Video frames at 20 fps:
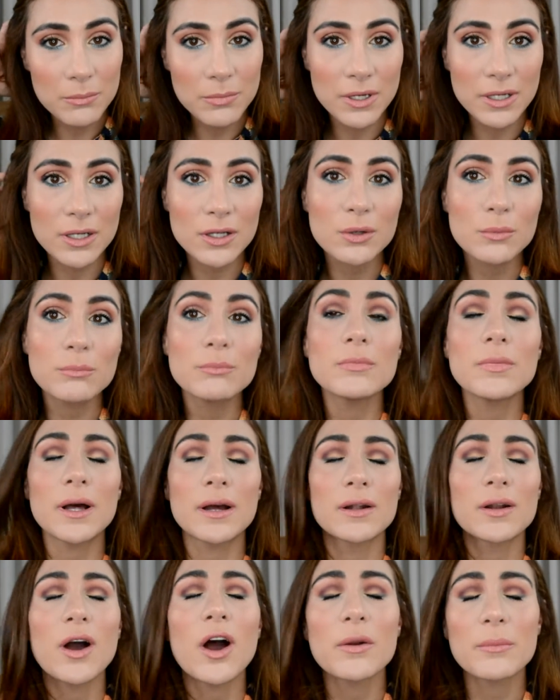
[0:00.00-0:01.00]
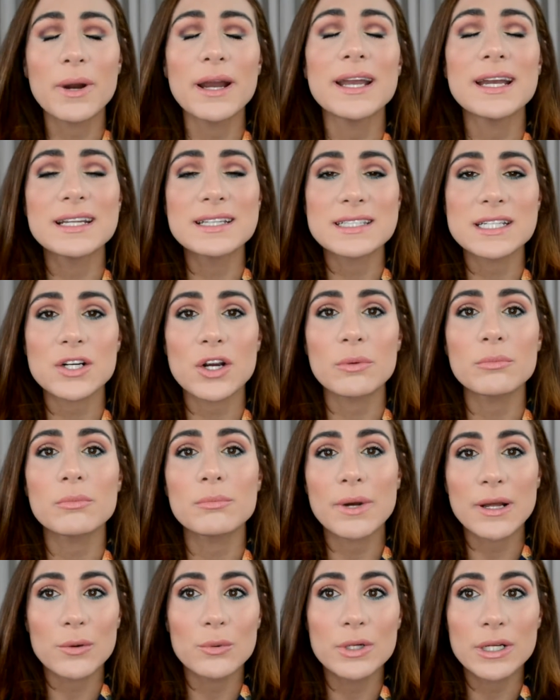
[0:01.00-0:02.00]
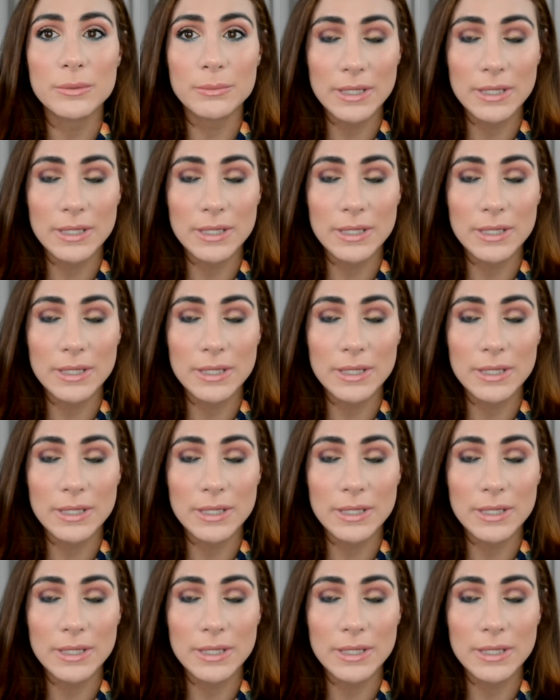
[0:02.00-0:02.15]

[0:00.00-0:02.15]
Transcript: Marluna